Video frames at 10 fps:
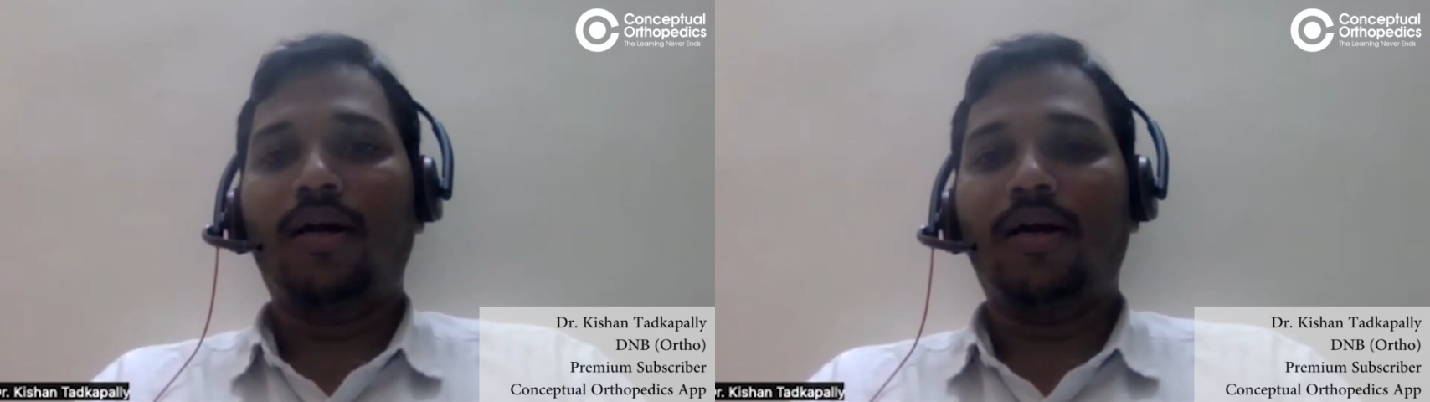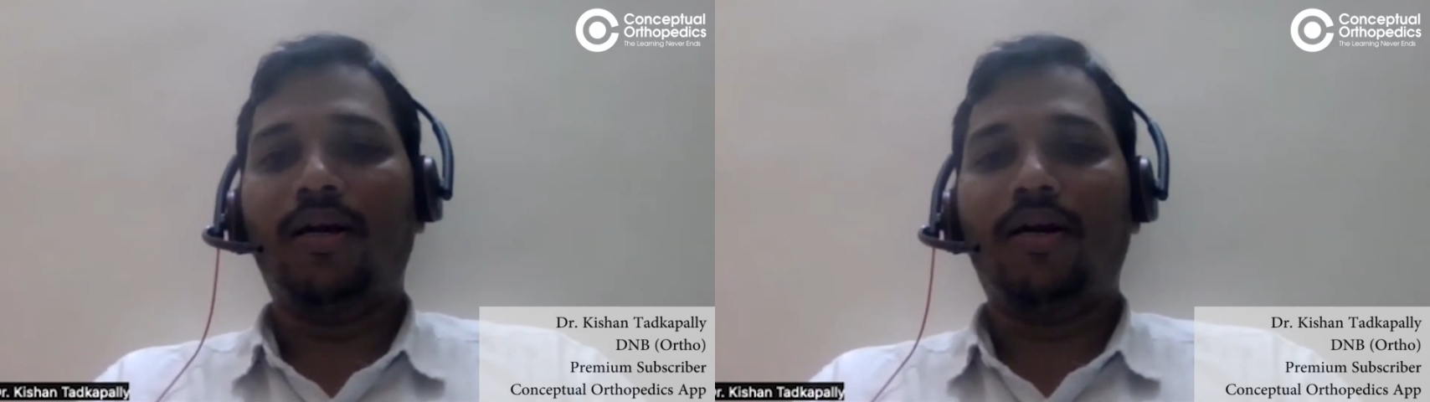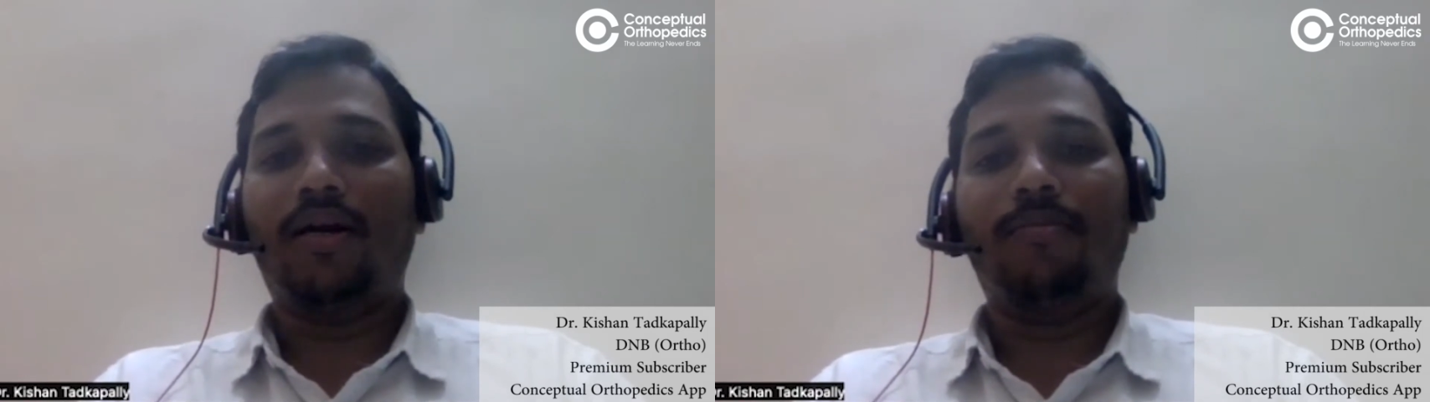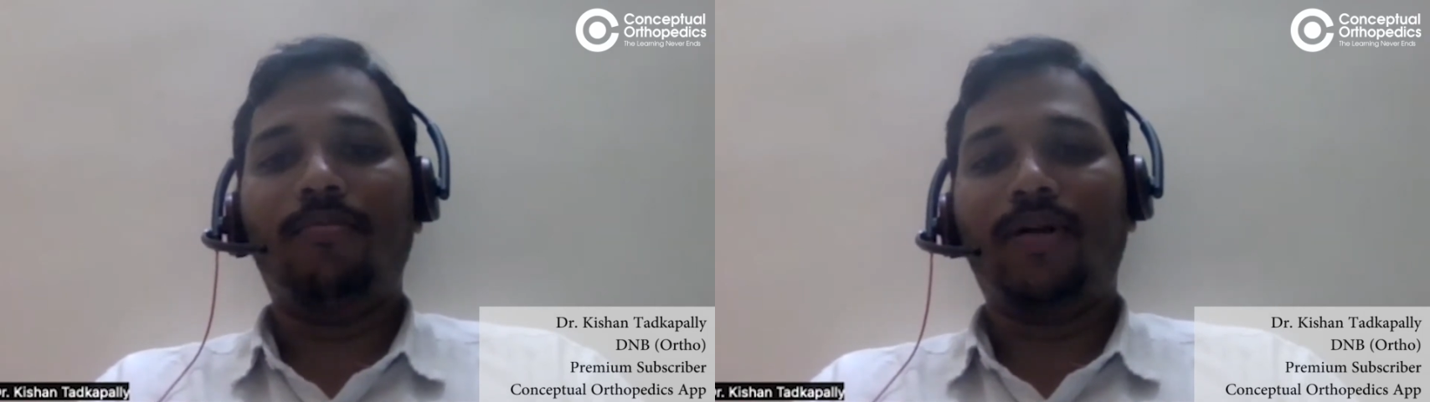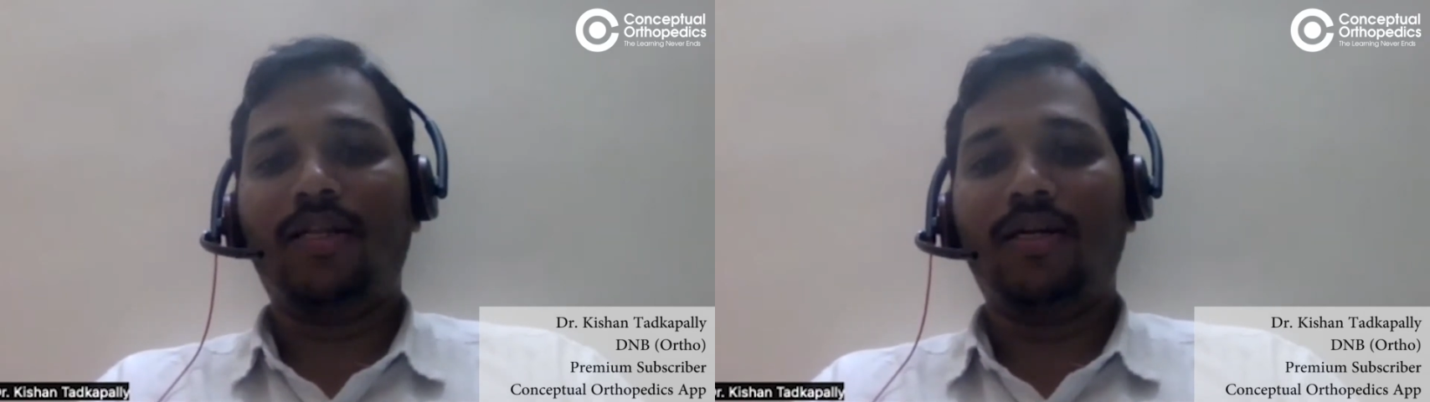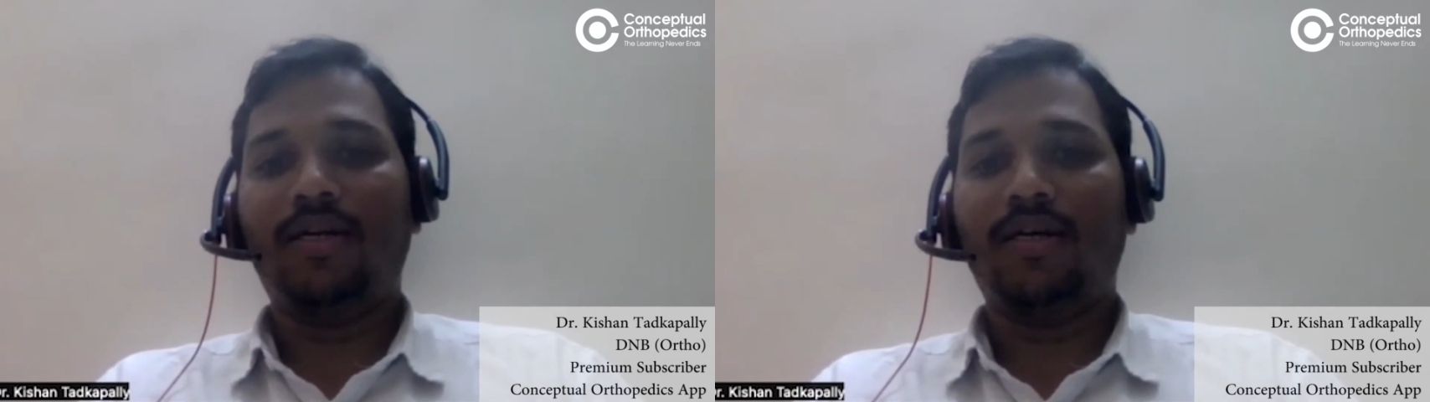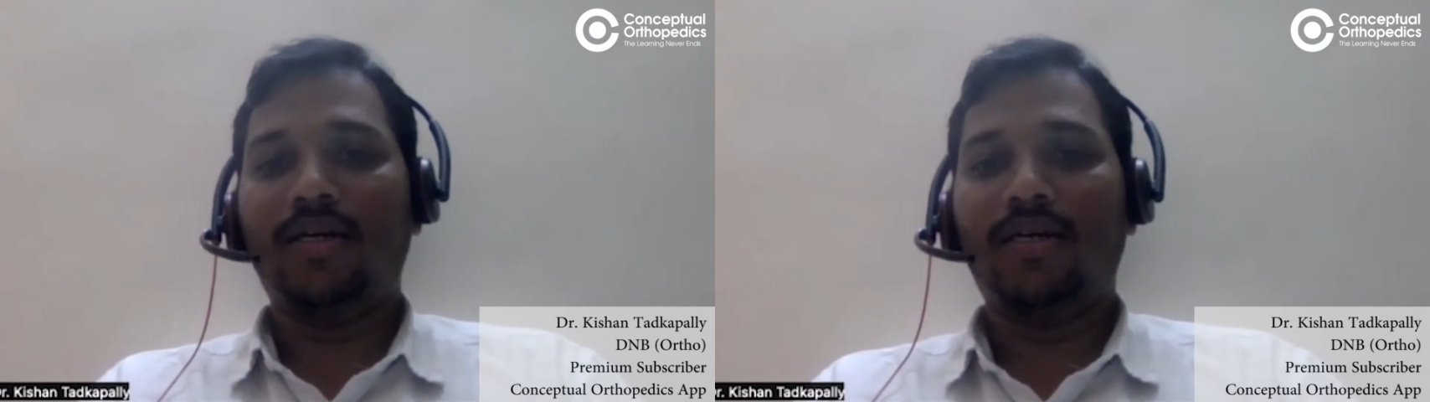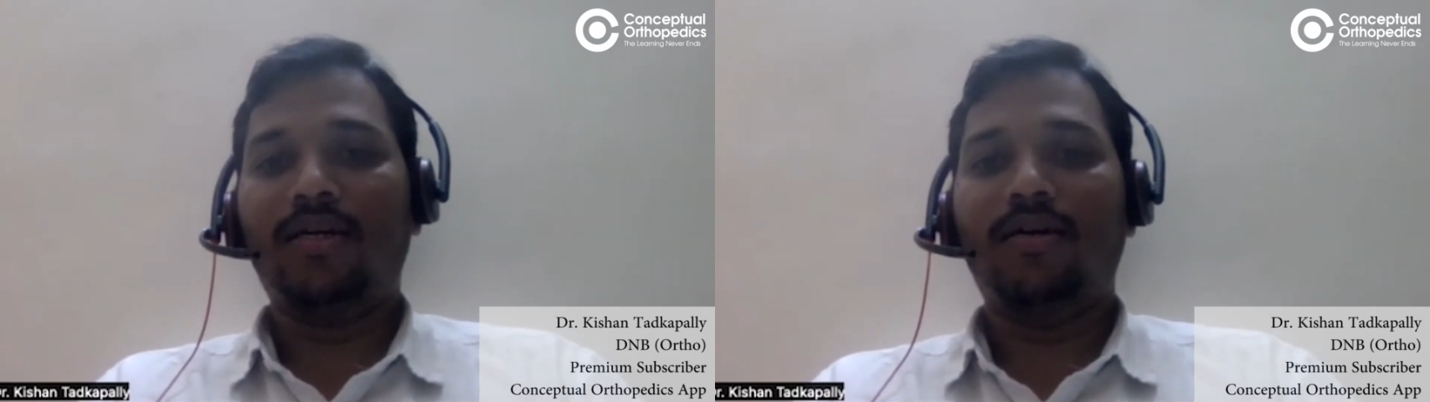and I am
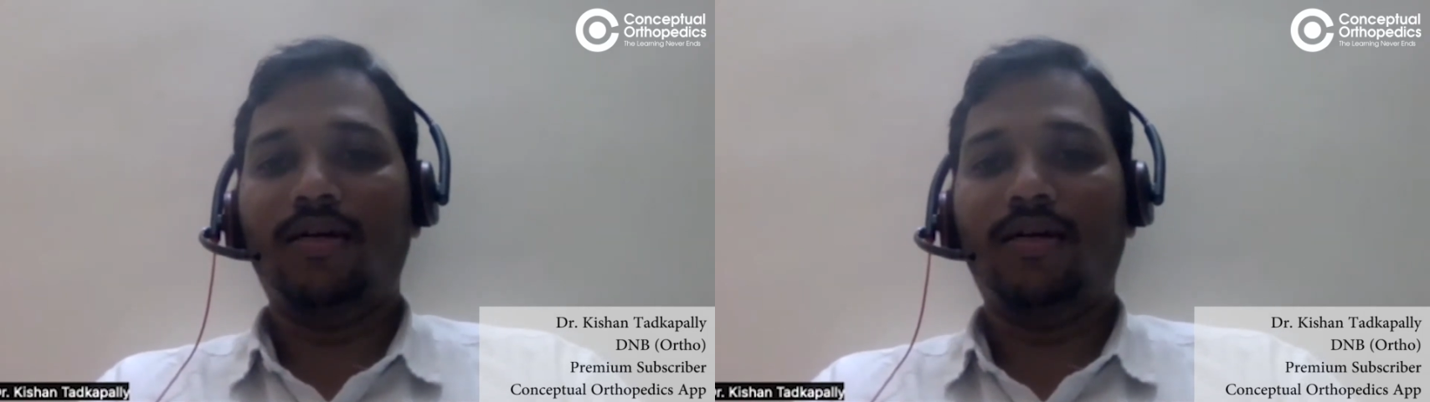presently